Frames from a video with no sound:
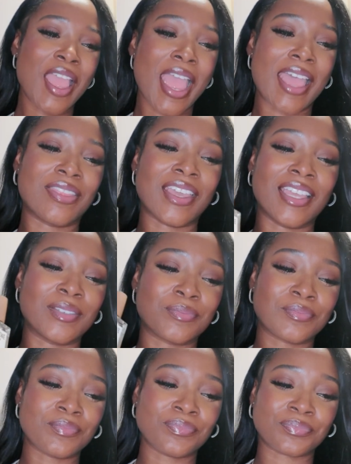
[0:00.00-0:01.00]
And then
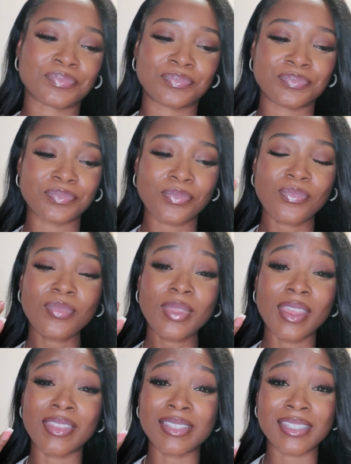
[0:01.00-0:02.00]

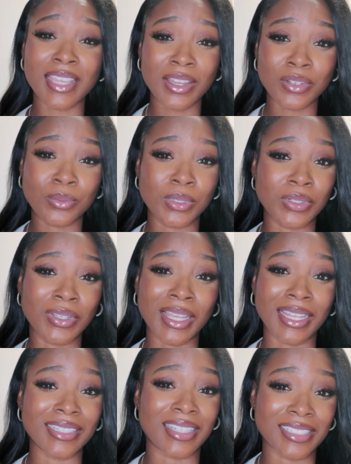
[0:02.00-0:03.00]
the sandalwood, you
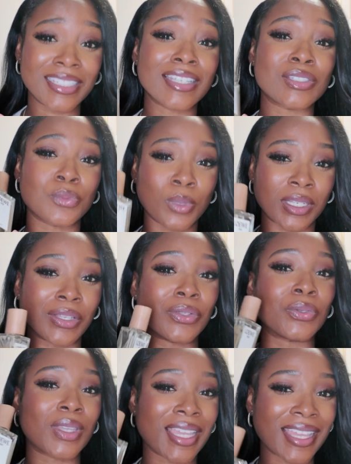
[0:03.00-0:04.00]
get, this is woody.
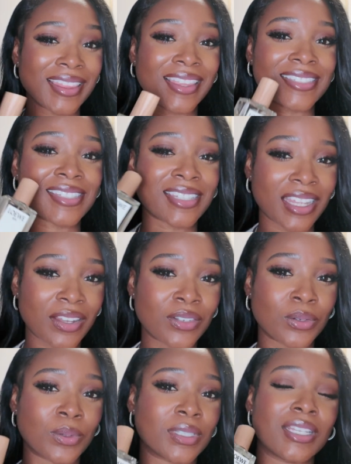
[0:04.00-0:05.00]
You get the
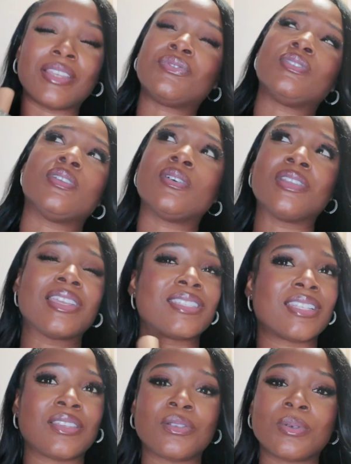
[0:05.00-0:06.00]
sandalwood. If you don't like
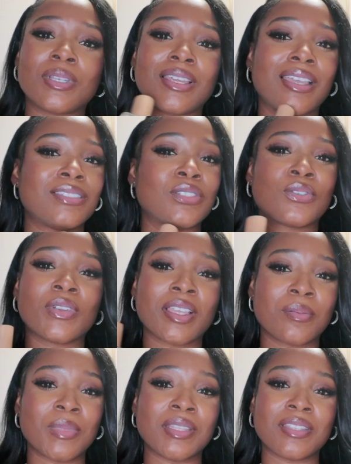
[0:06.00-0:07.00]
sandalwood, I don't
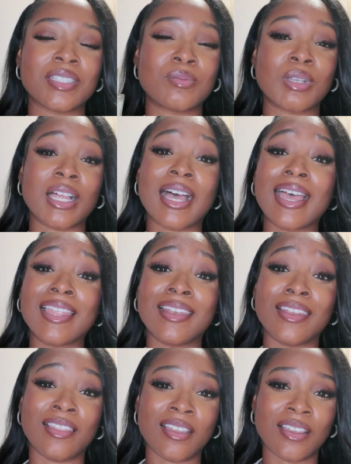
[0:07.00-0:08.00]
recommend this, but I
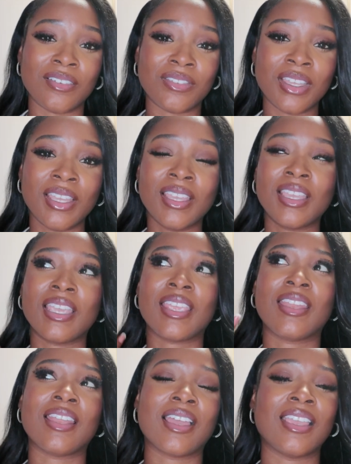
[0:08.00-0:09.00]
love a
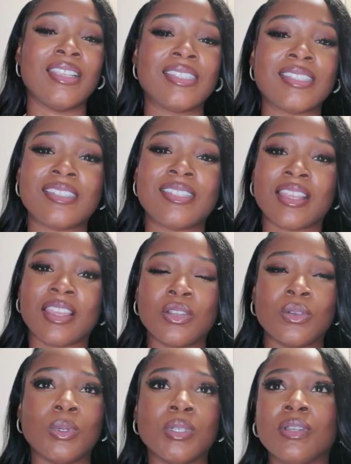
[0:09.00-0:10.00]
nice
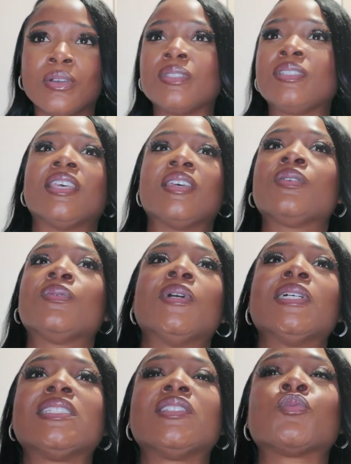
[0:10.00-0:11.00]
sandalwood note.
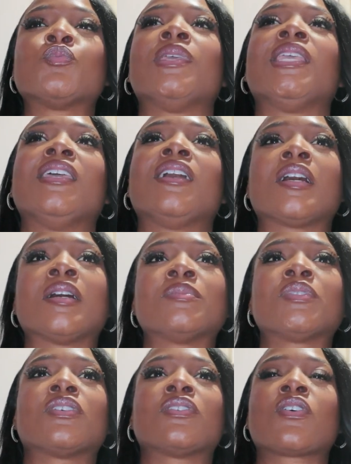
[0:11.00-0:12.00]
Sandalwood to me
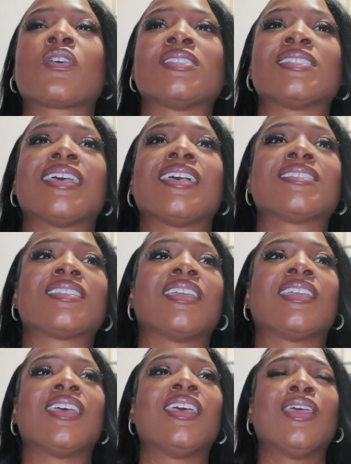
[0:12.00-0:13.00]
comes across as
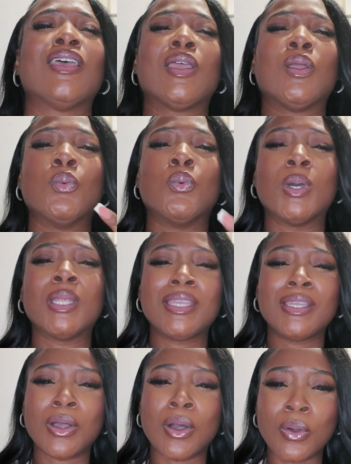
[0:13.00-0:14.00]
like a
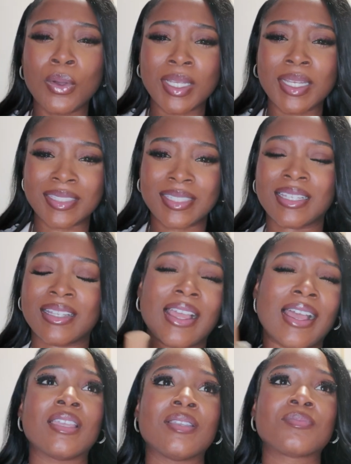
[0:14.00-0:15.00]
woody coconut scent.
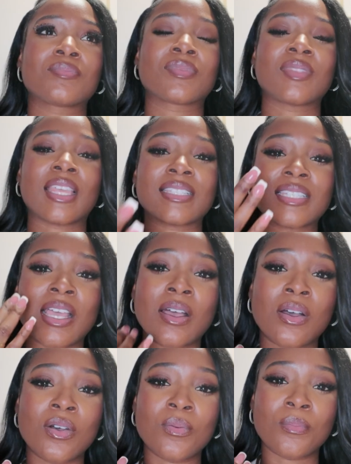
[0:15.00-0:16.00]
That's
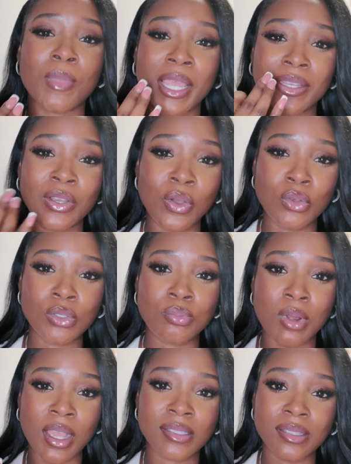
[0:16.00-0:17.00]
how my nose
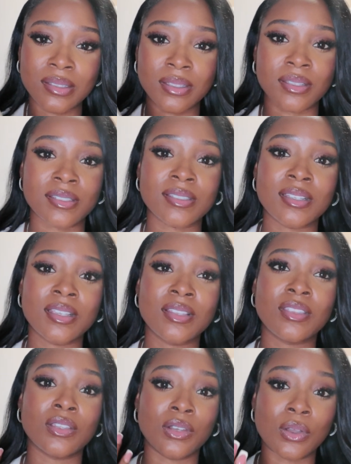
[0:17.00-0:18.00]
processes
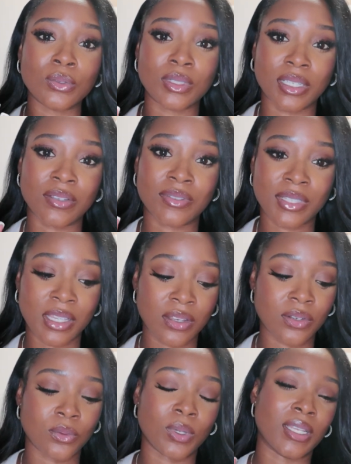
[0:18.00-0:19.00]
the notes of
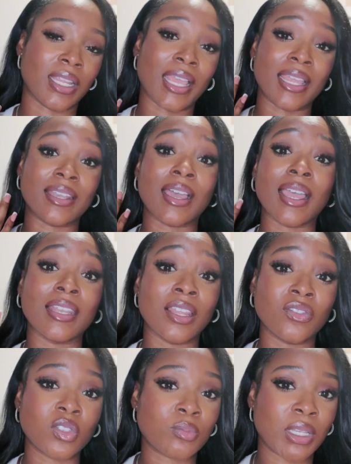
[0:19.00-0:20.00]
sandalwood, and I
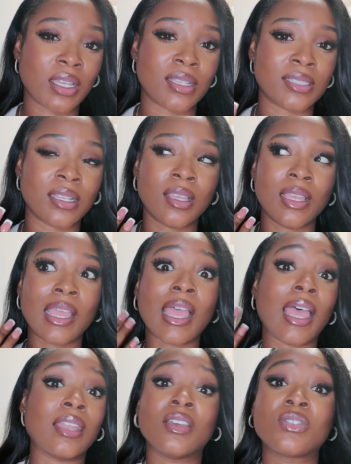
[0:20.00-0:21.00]
love it because
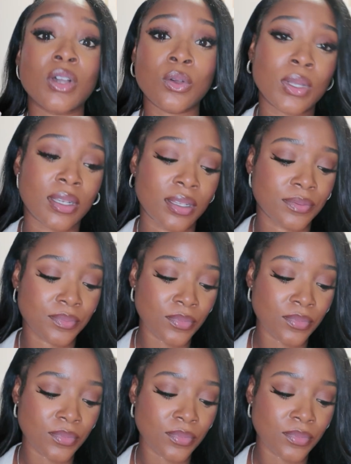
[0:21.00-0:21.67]
I love coconut.